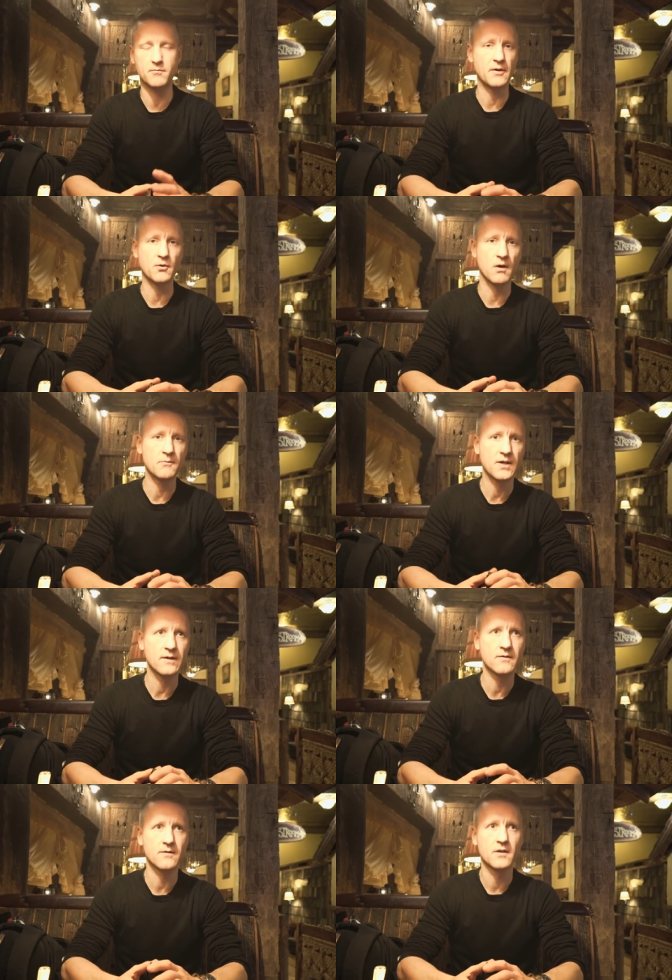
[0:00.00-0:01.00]
brand new
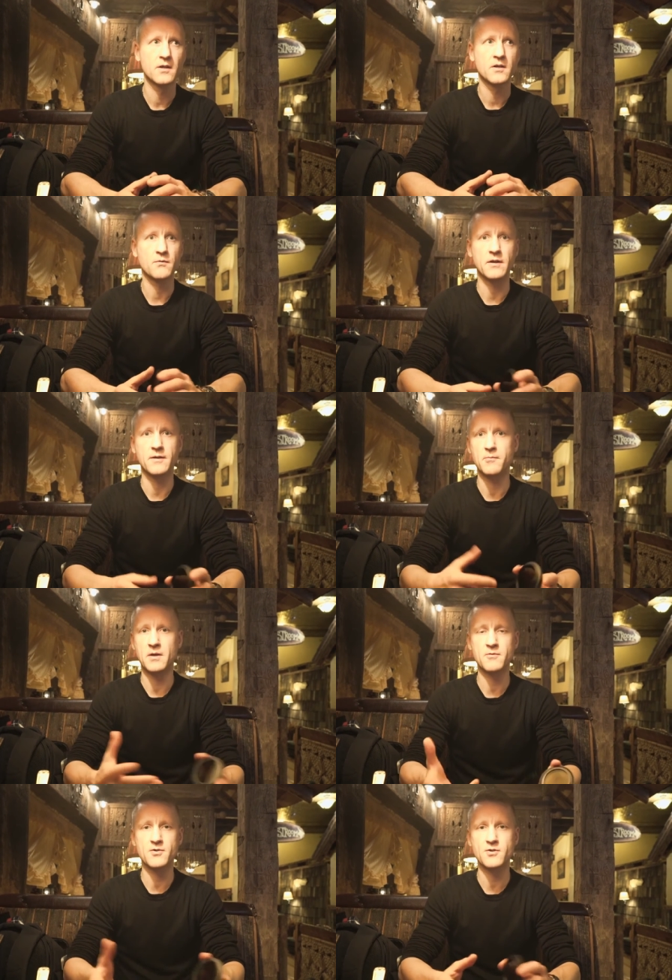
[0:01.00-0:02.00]
website, create a
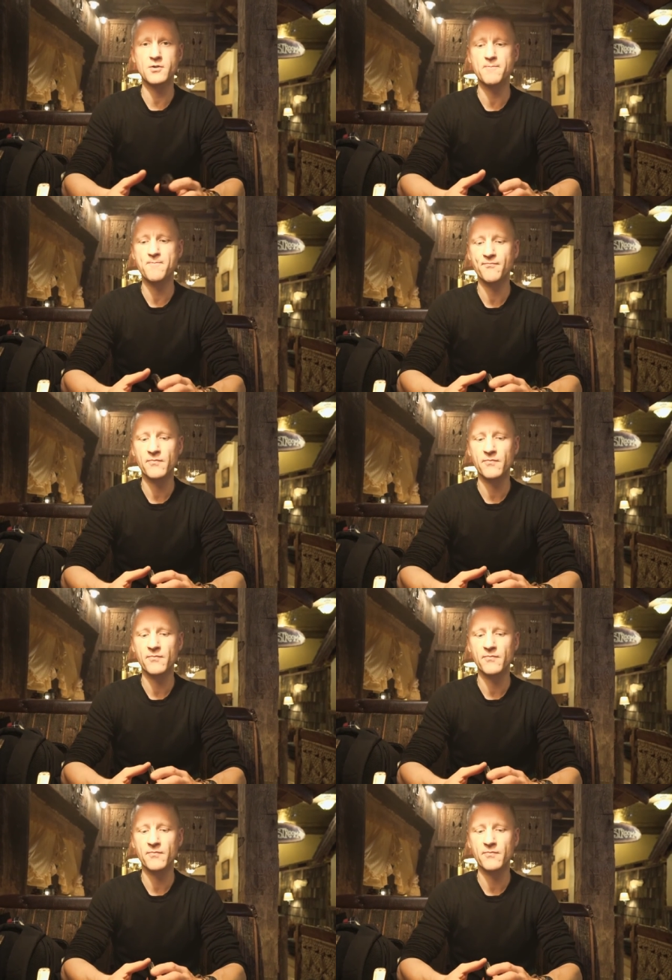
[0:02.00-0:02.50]
payment system,